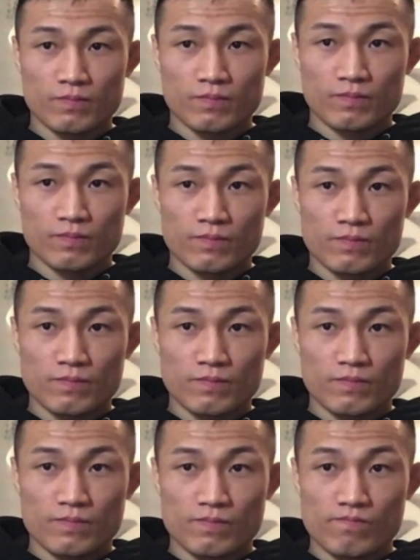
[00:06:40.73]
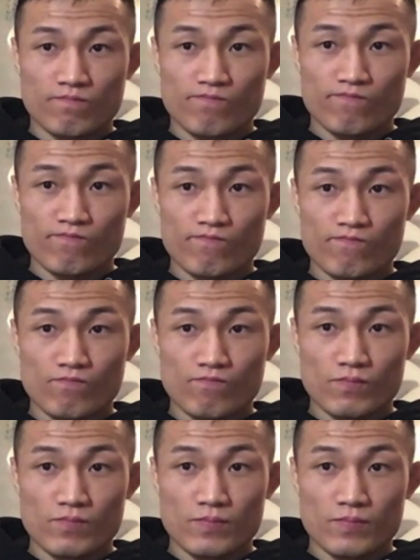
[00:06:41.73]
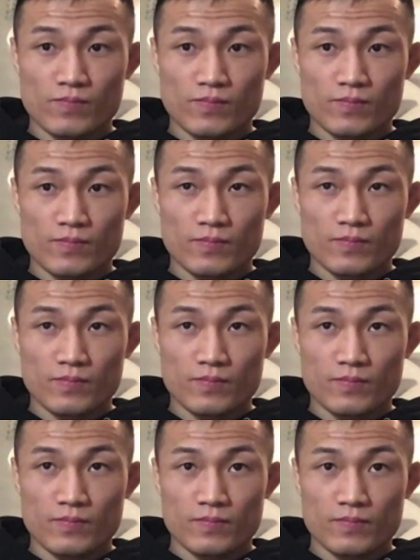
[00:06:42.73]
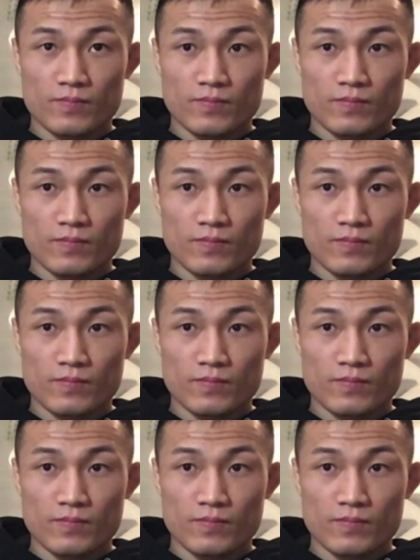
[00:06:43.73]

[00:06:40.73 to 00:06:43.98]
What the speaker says: [no speech]